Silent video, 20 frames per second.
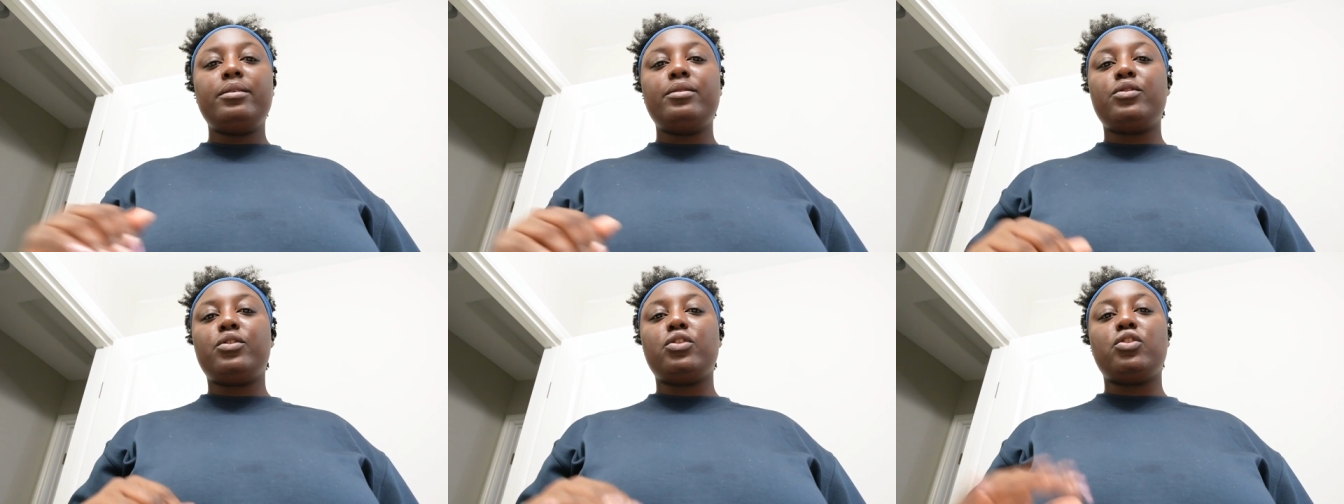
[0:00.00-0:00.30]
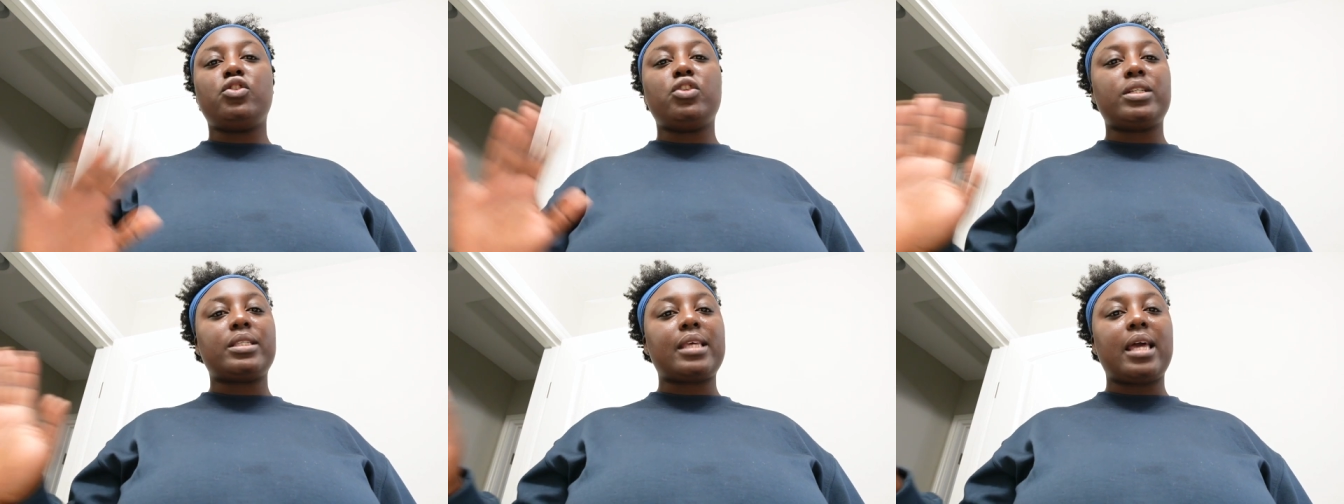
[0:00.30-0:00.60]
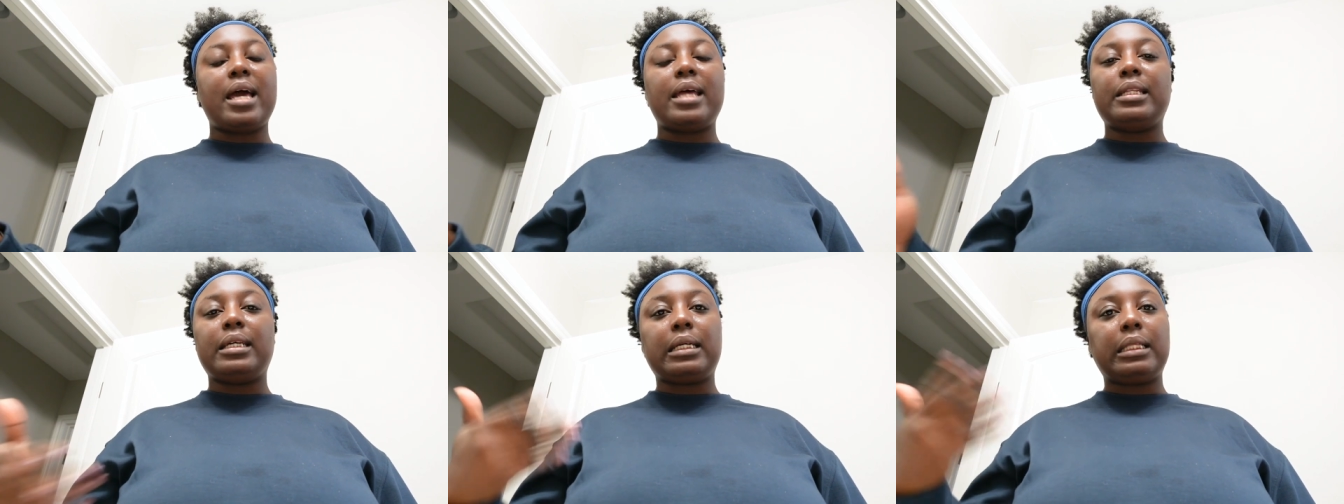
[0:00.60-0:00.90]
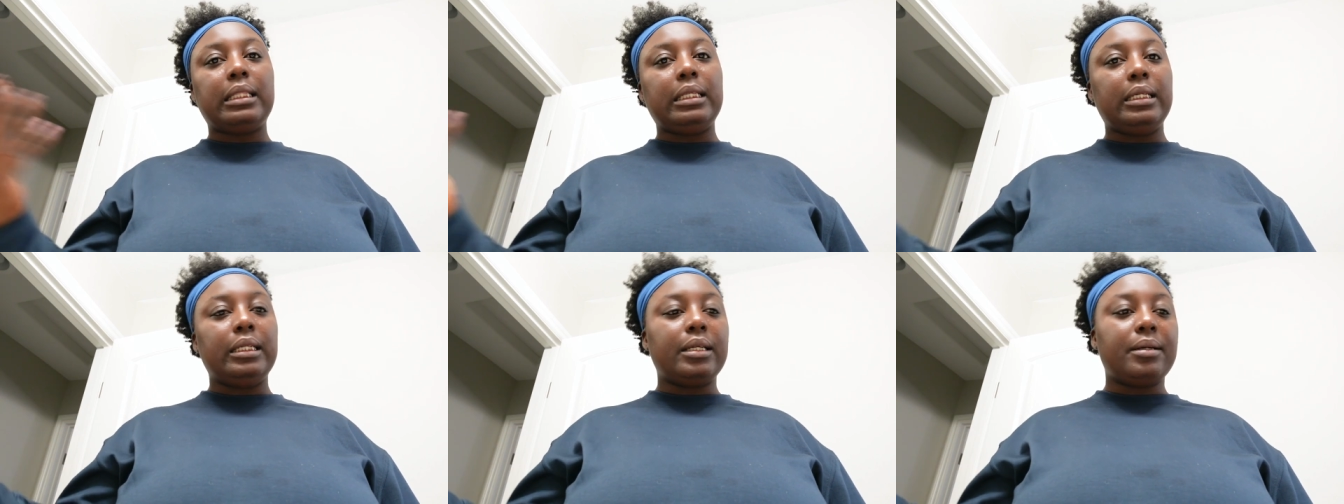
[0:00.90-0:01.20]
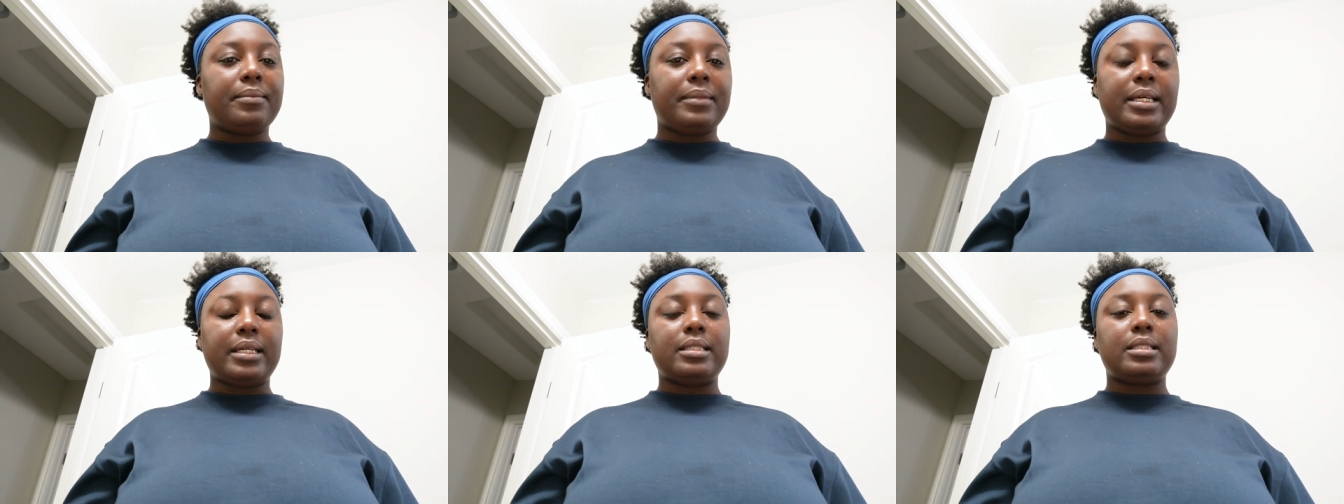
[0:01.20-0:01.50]
to just kind of clean
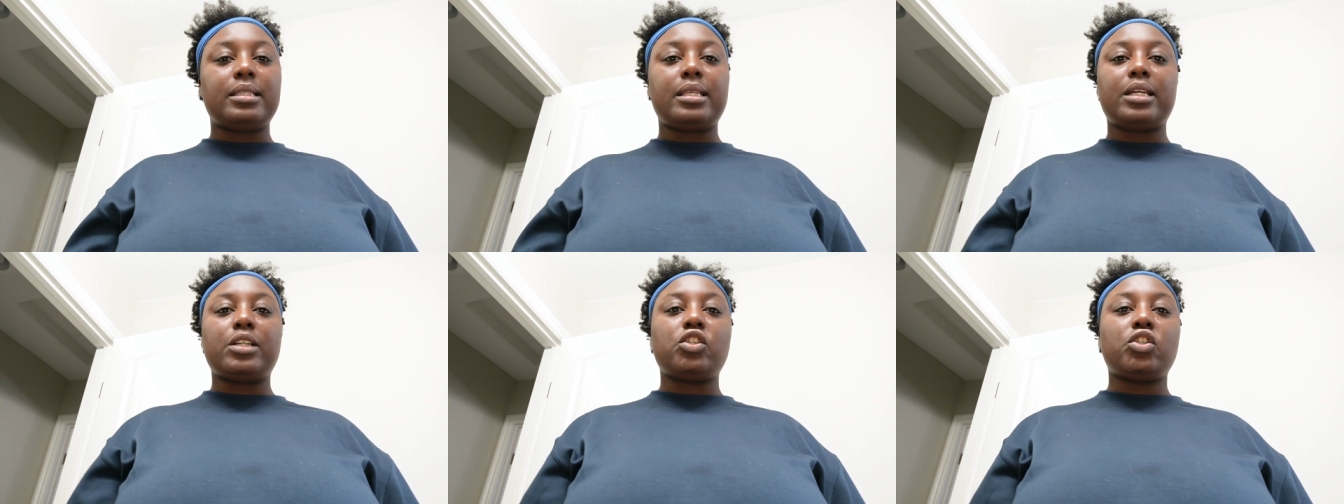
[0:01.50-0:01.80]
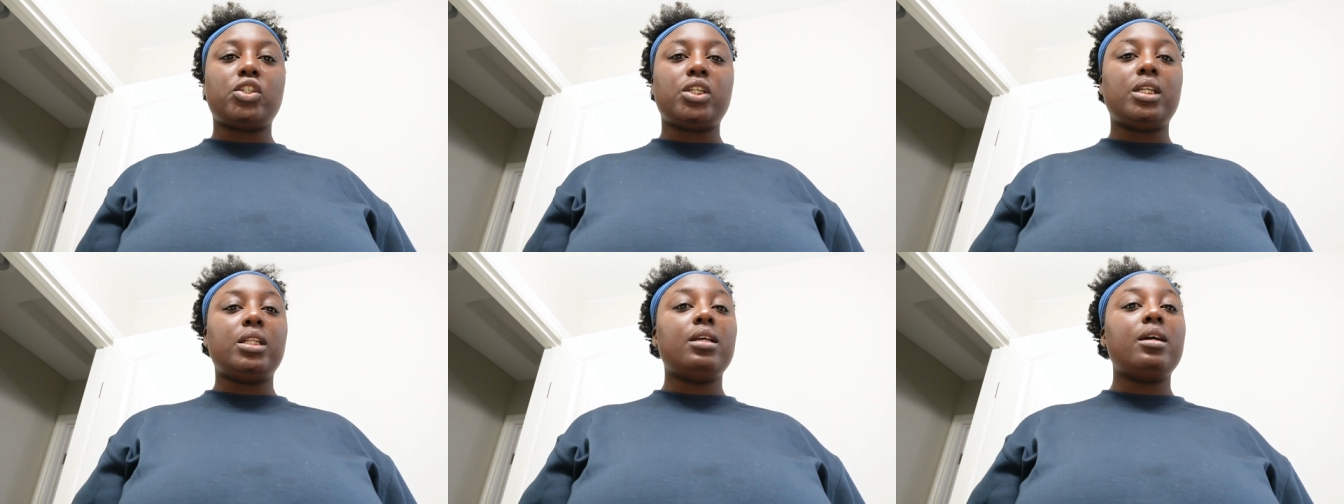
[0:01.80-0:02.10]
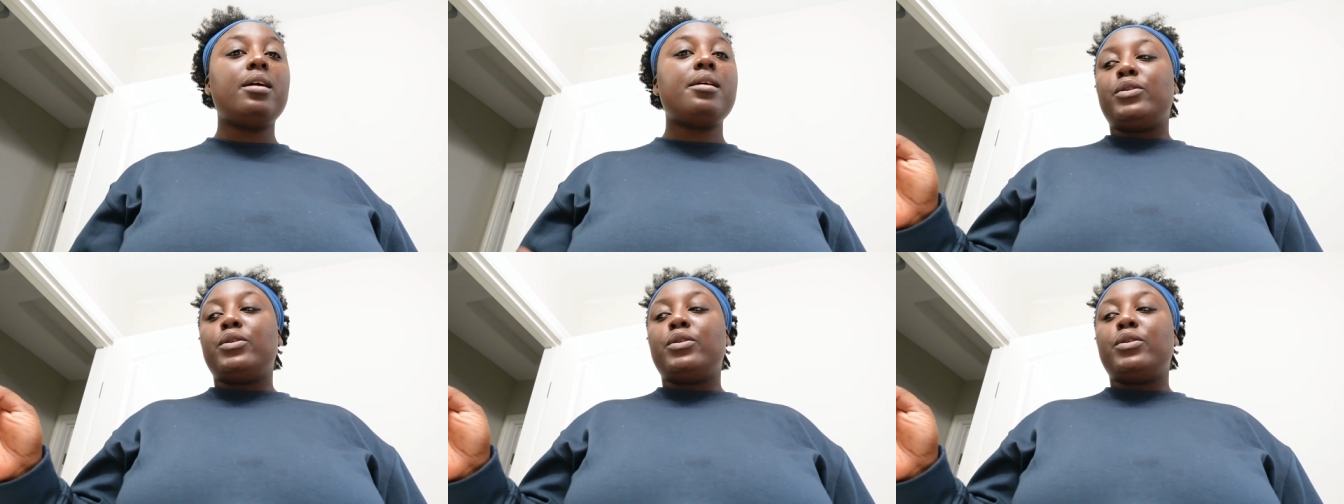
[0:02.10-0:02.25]
up that section.